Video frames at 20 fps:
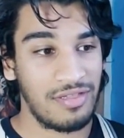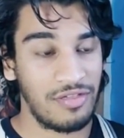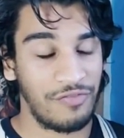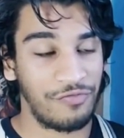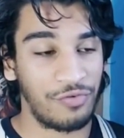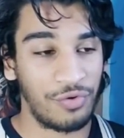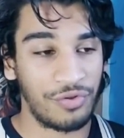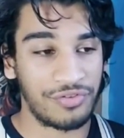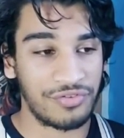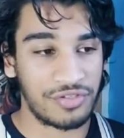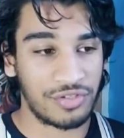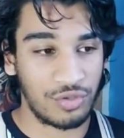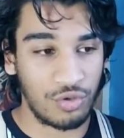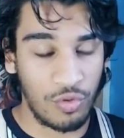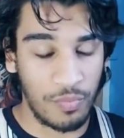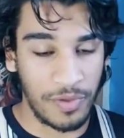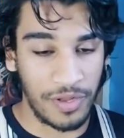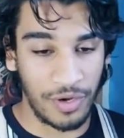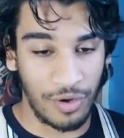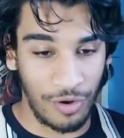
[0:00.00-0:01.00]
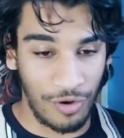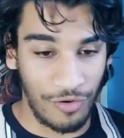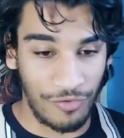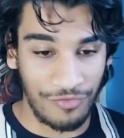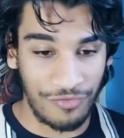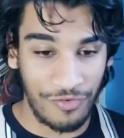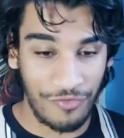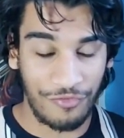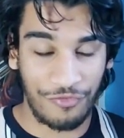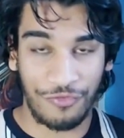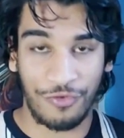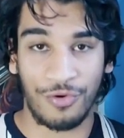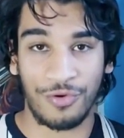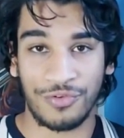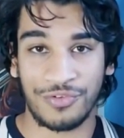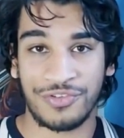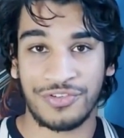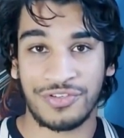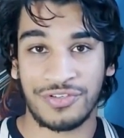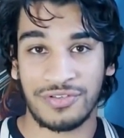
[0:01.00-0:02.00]
the 4th installment of
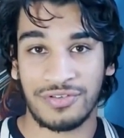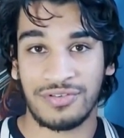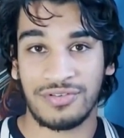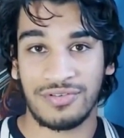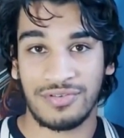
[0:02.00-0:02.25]
Thor's